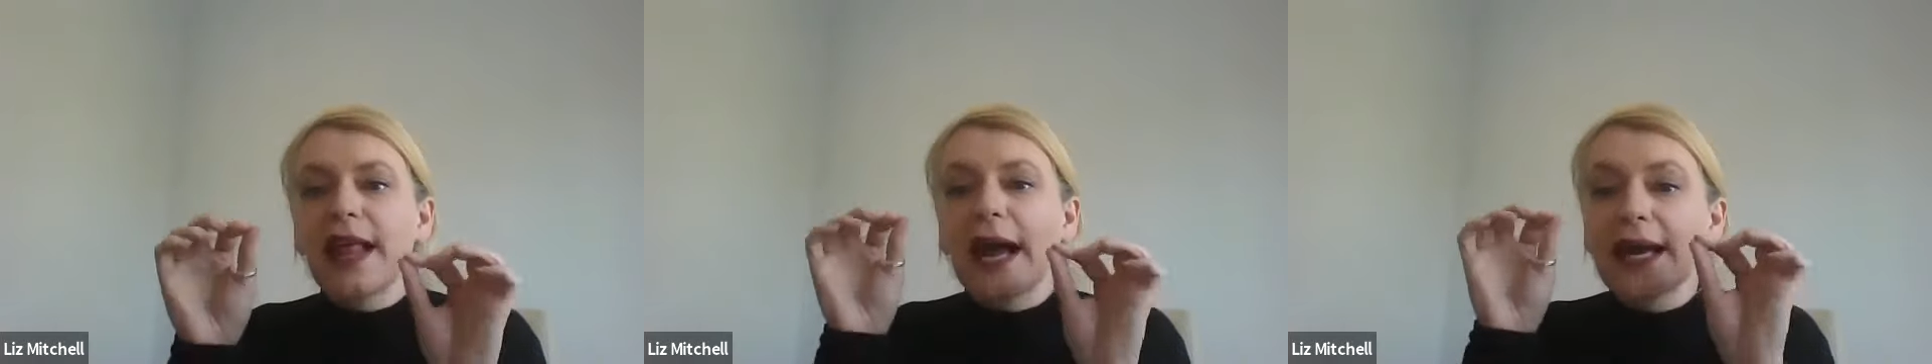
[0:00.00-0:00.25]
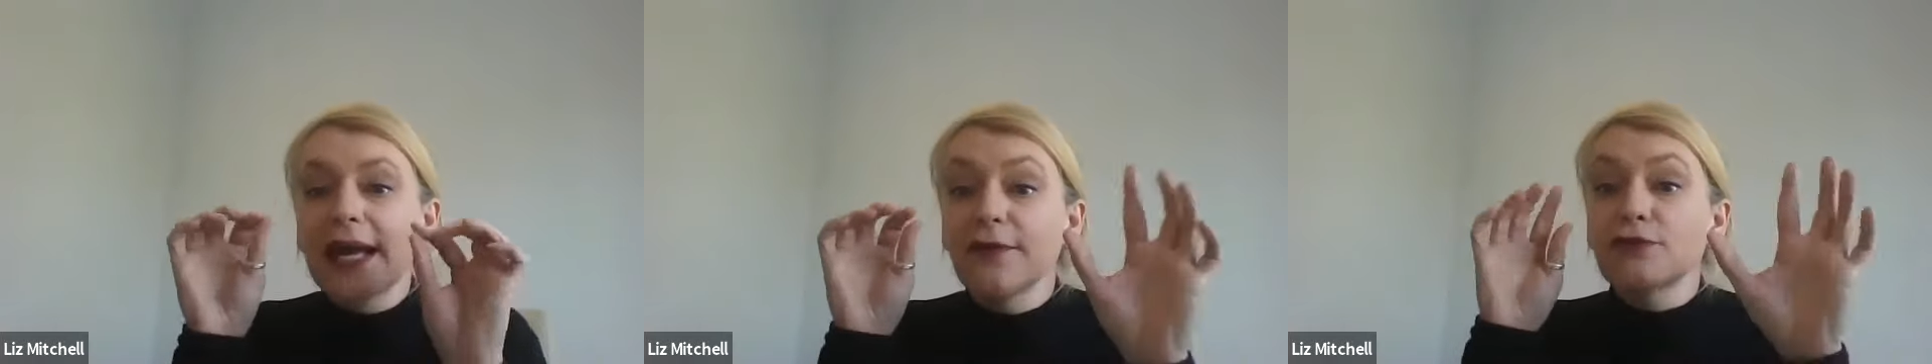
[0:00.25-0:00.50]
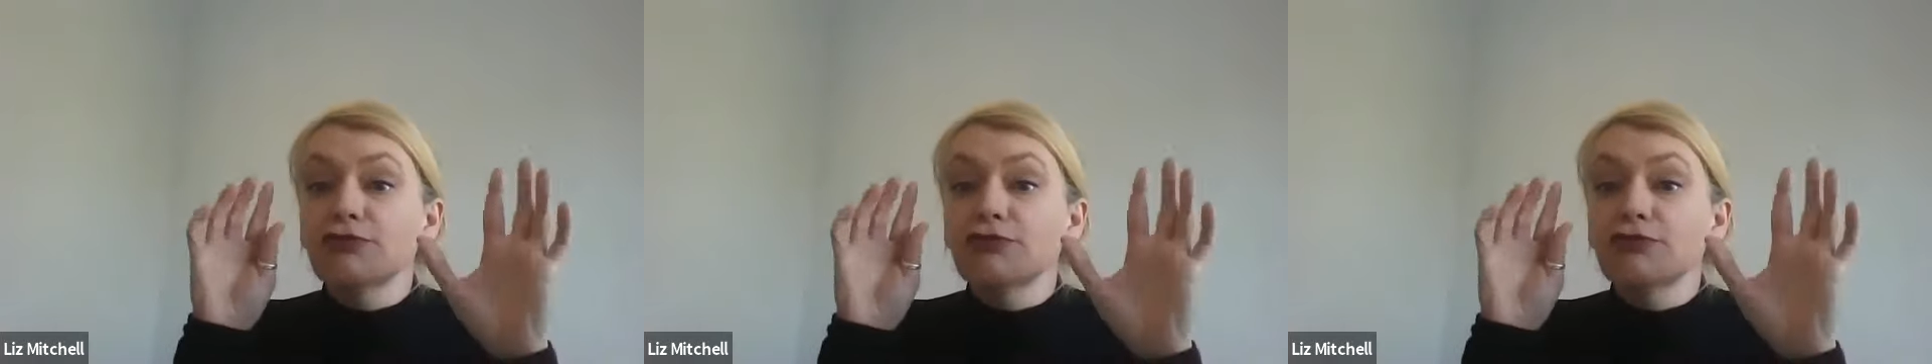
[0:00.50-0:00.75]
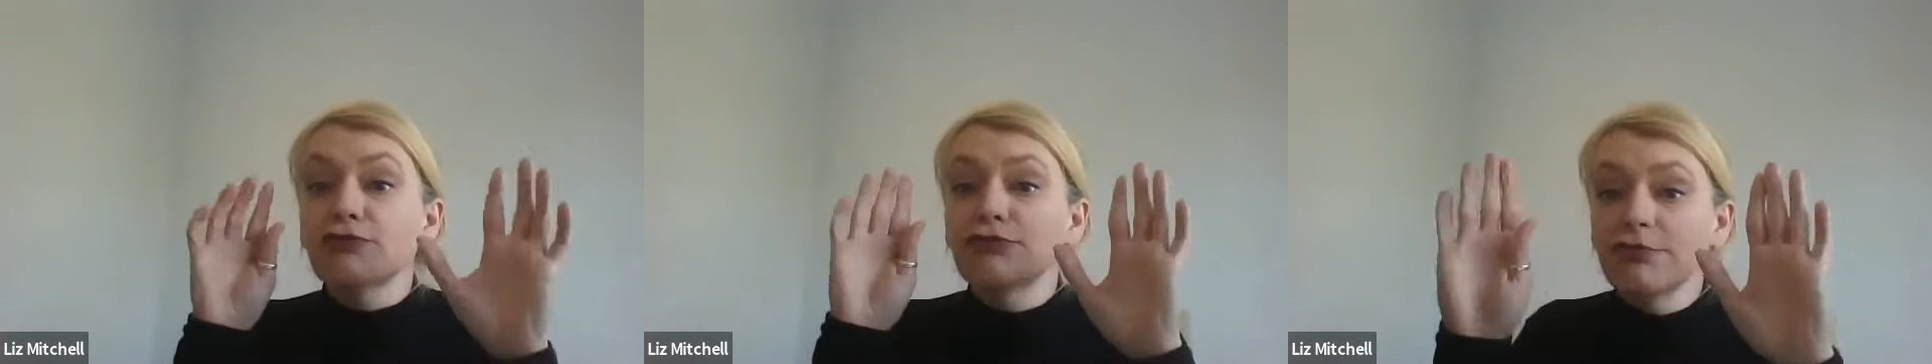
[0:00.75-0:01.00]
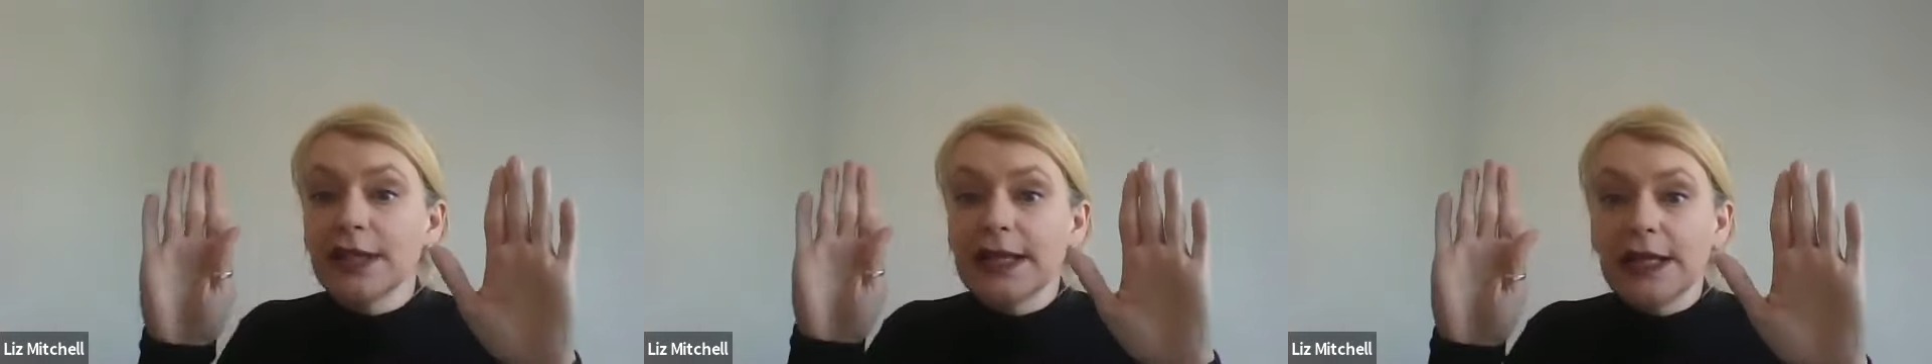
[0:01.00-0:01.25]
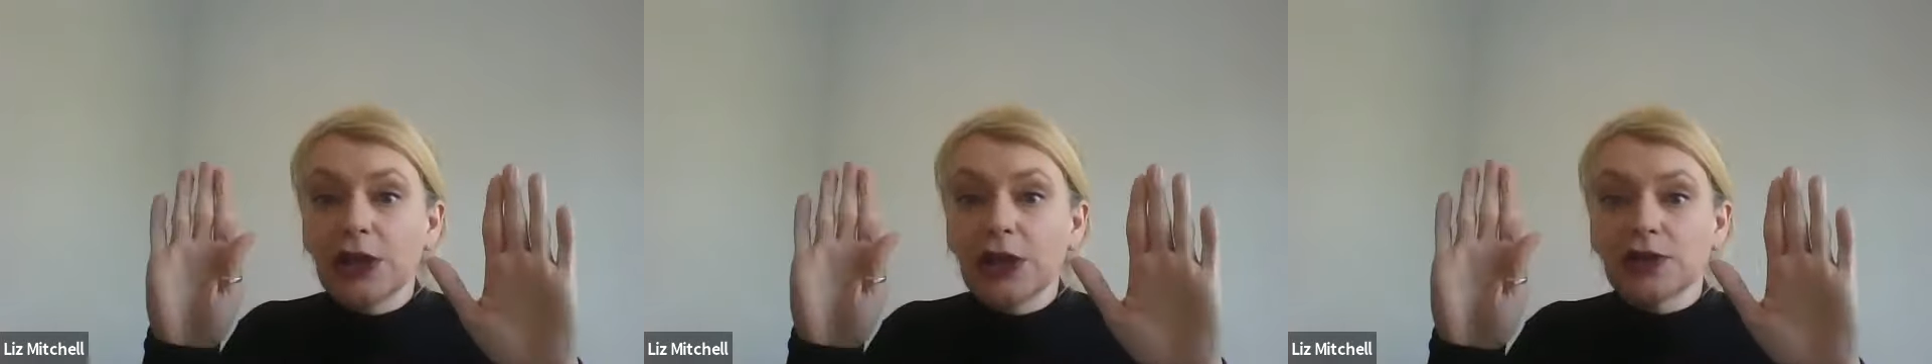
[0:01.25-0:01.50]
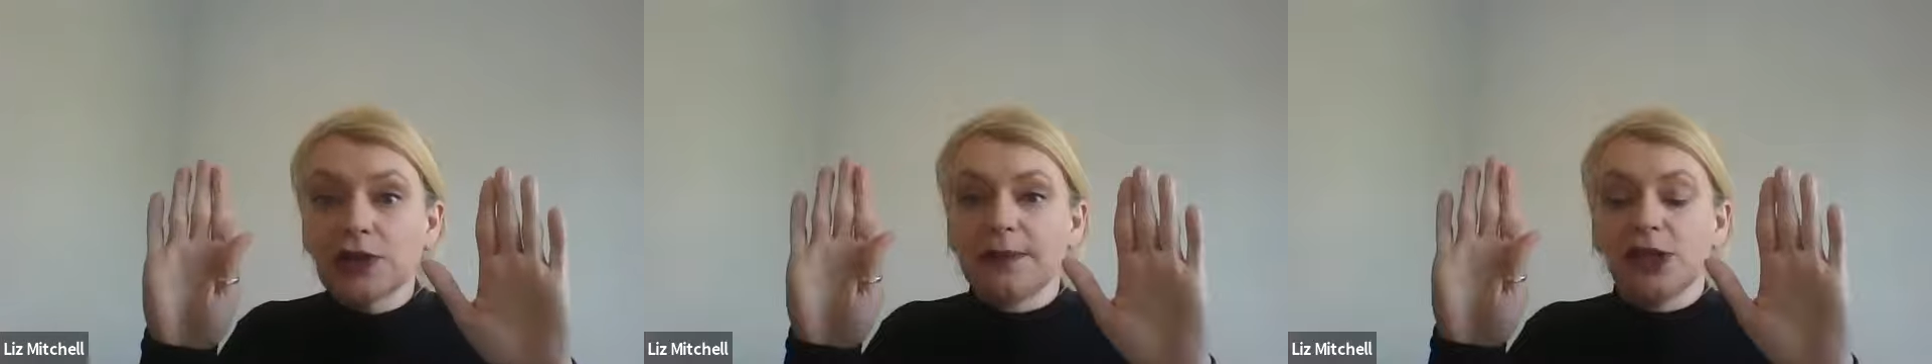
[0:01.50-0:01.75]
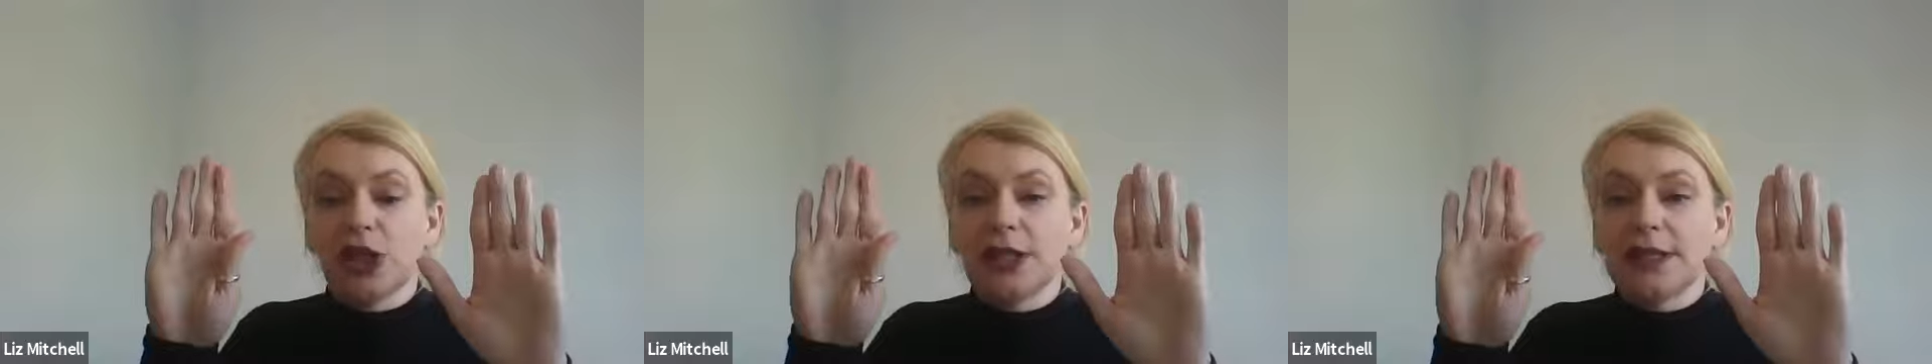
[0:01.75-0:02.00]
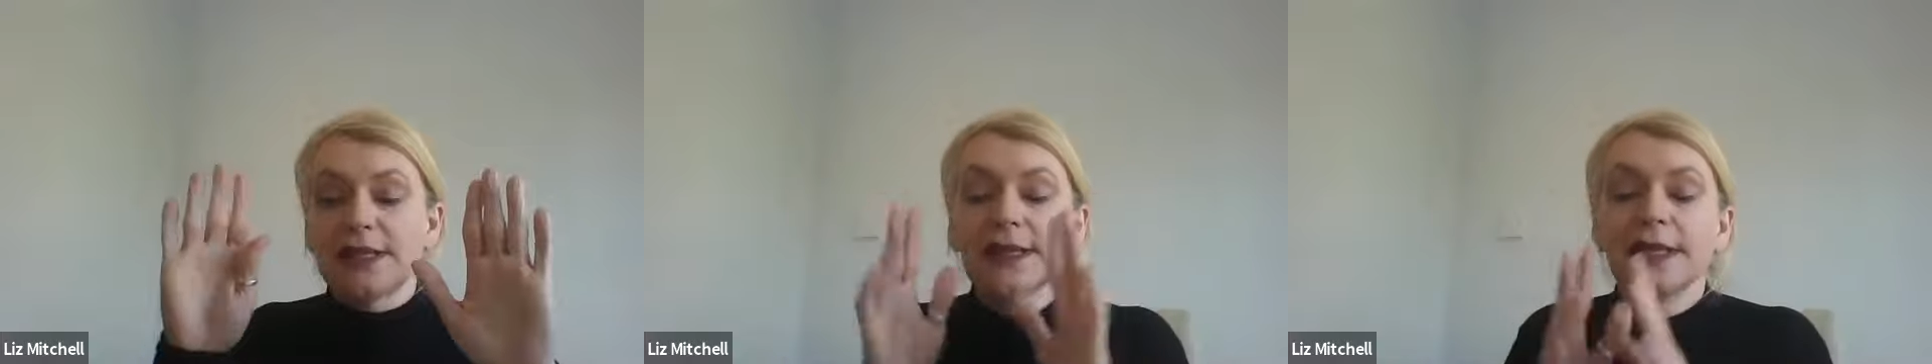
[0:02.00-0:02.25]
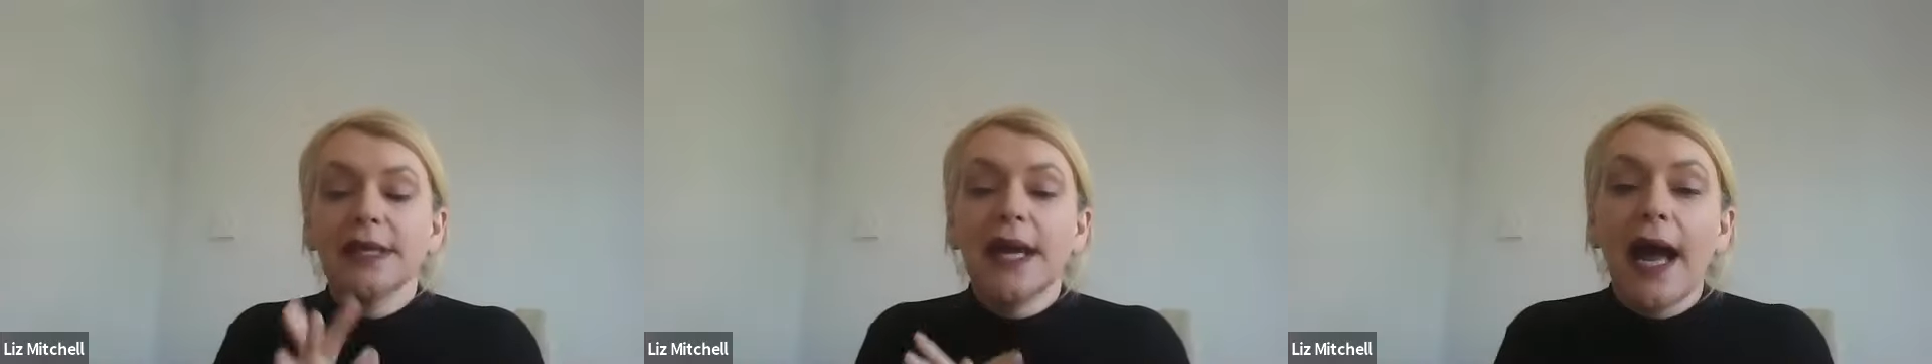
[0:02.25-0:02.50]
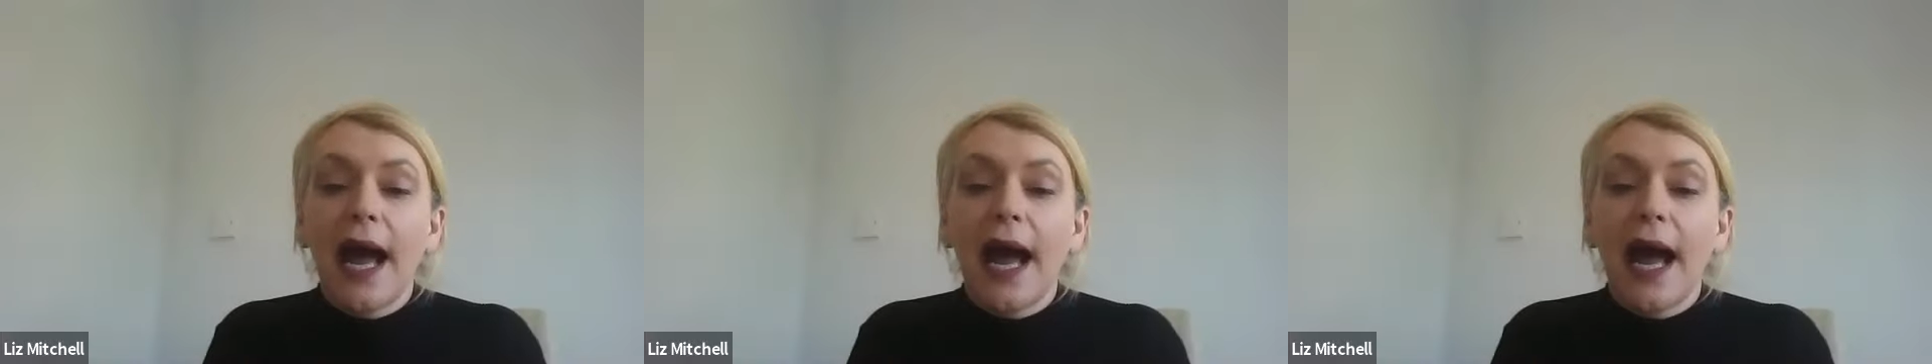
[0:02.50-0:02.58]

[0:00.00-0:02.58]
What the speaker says: that gives really good images,